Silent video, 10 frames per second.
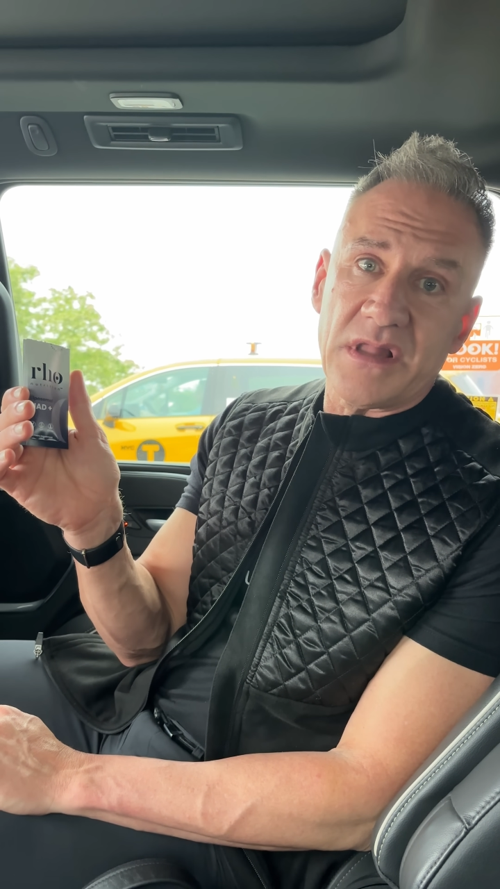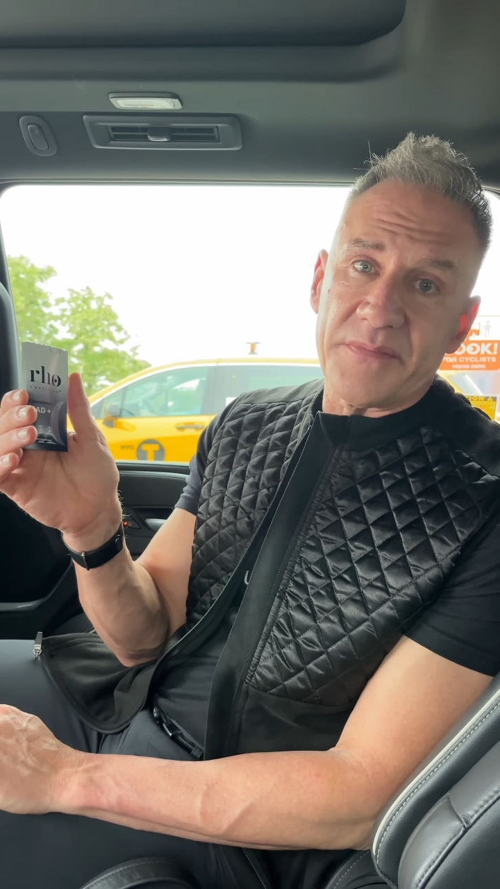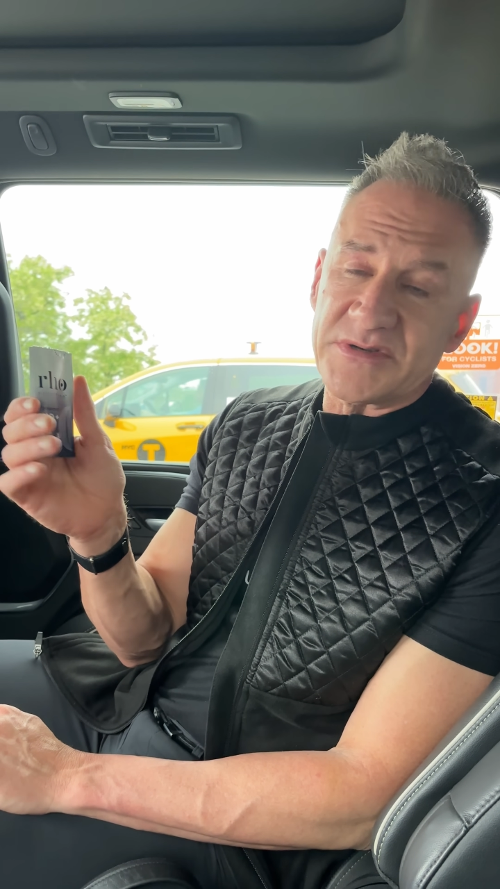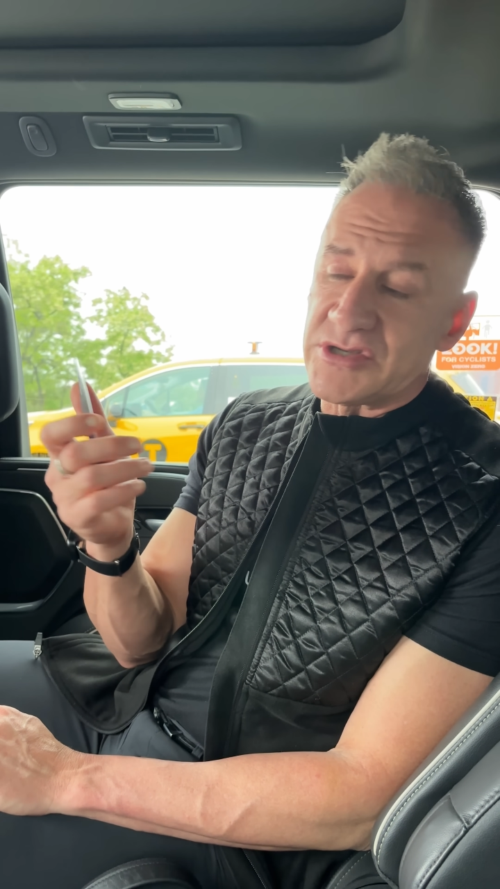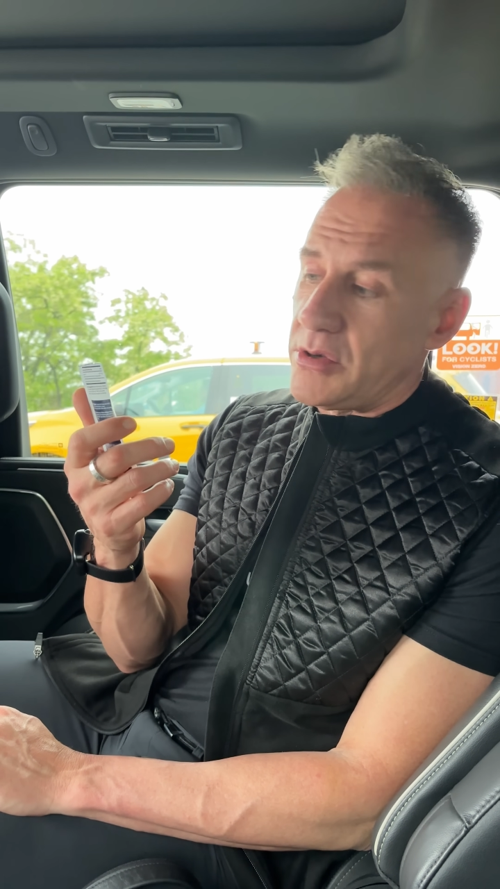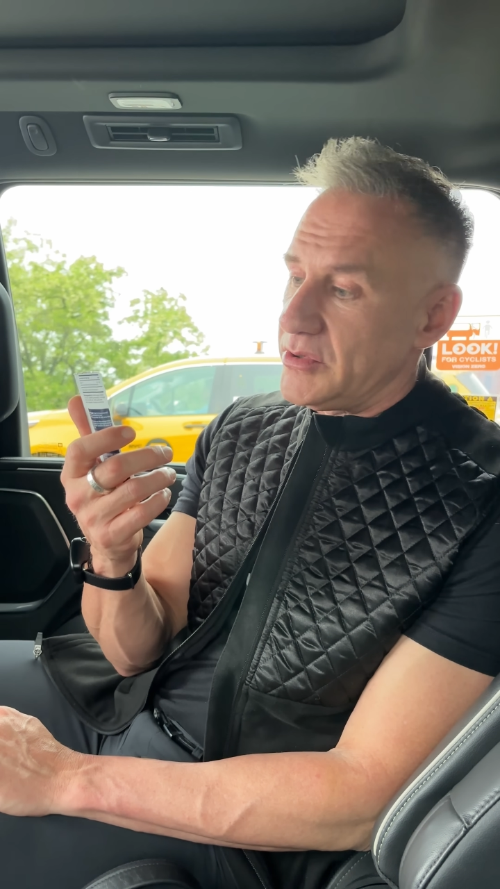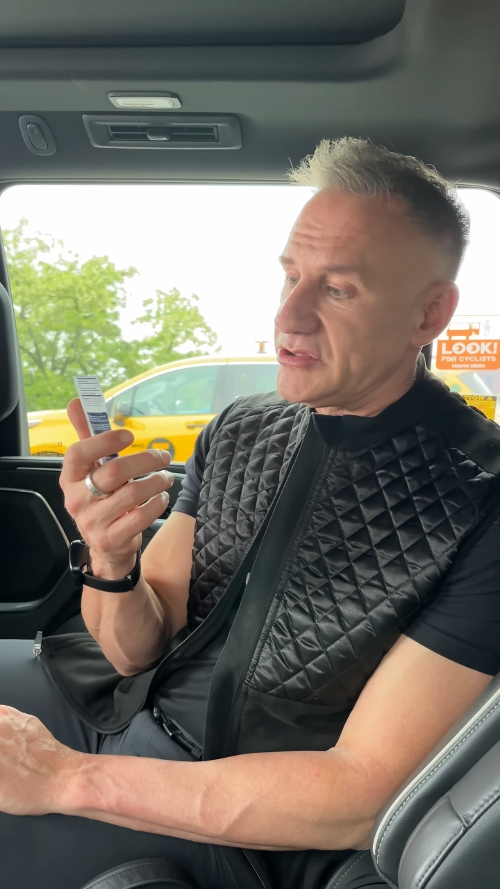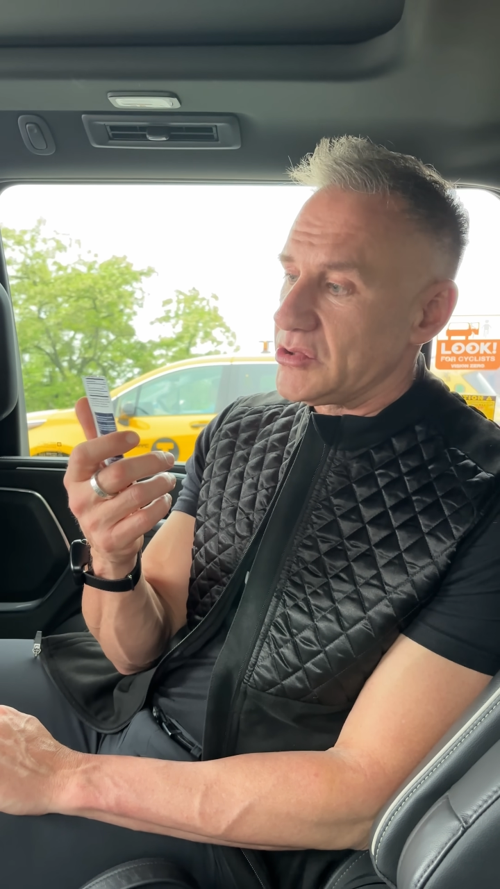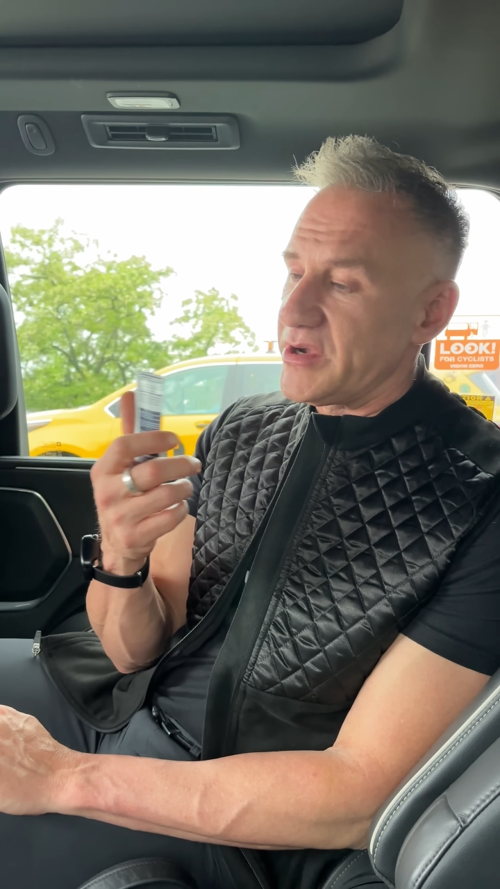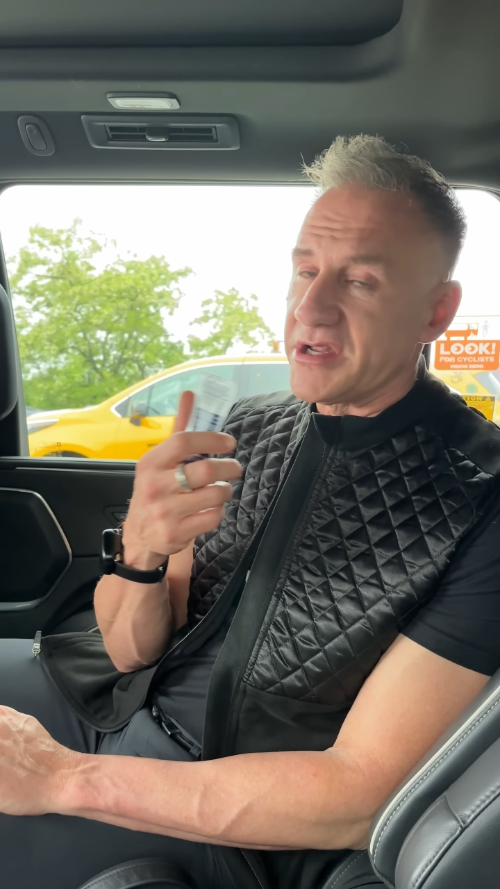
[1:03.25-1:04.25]
liposomal
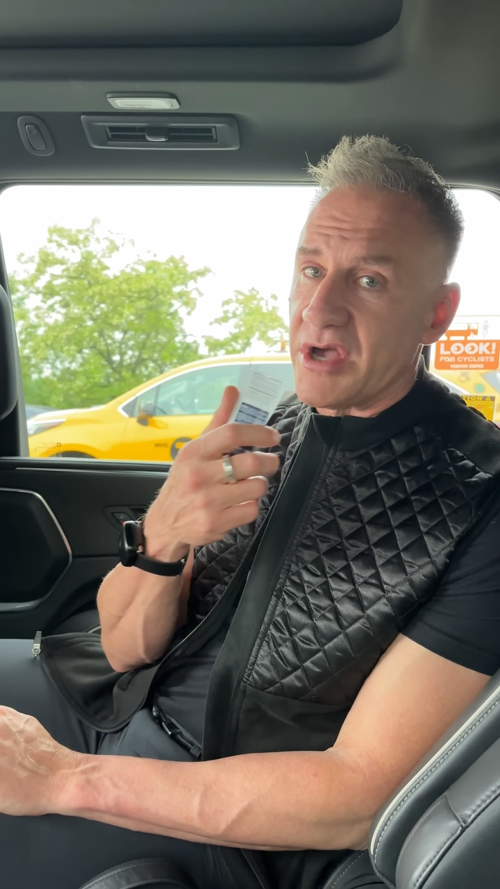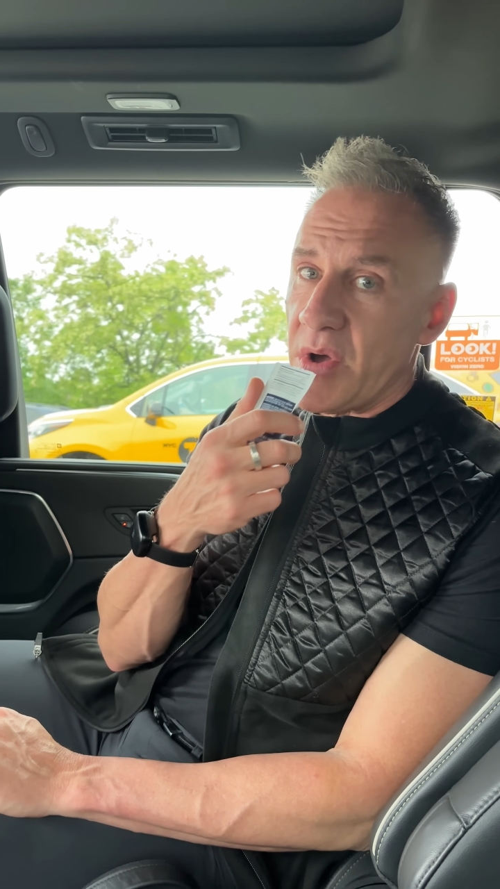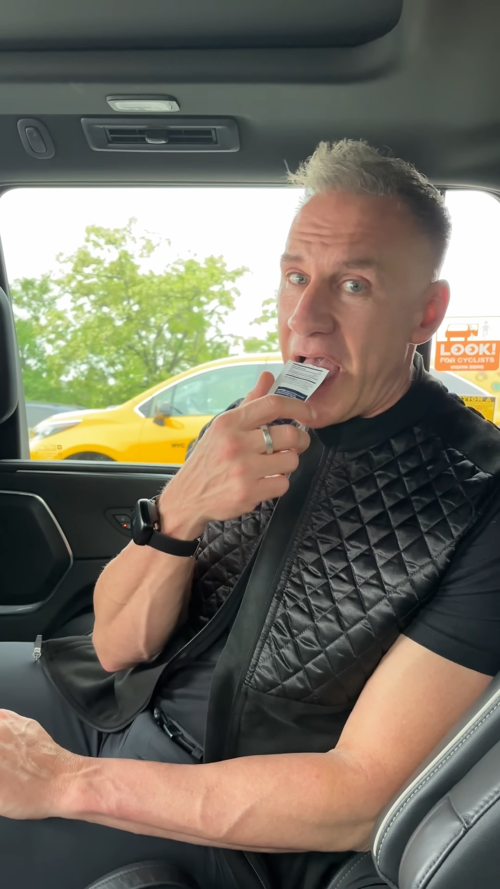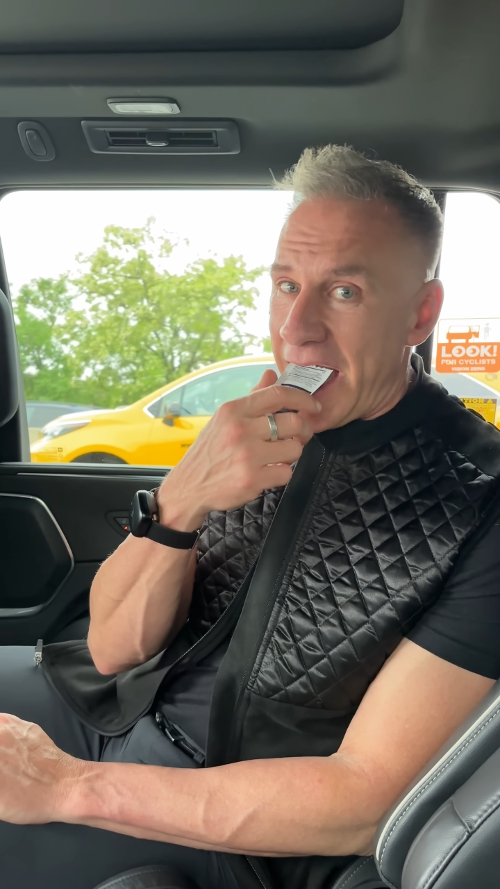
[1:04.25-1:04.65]
is the way to go.